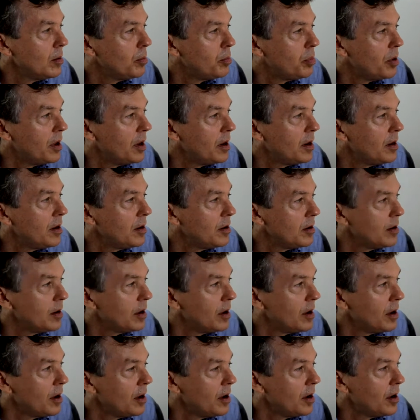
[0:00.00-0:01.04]
But
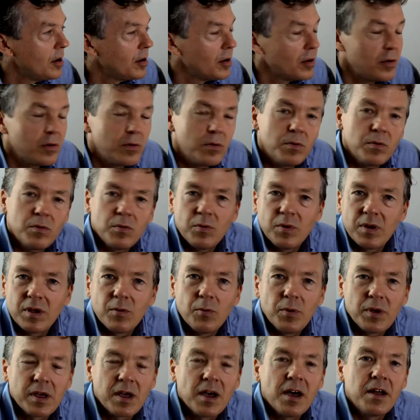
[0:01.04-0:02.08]

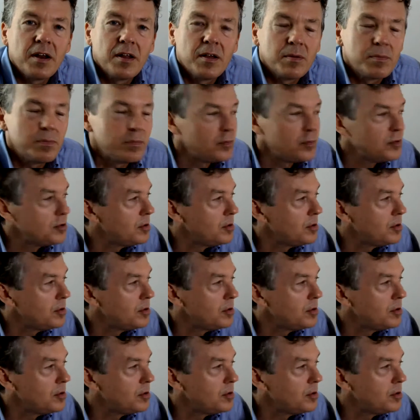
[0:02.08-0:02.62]
we kind of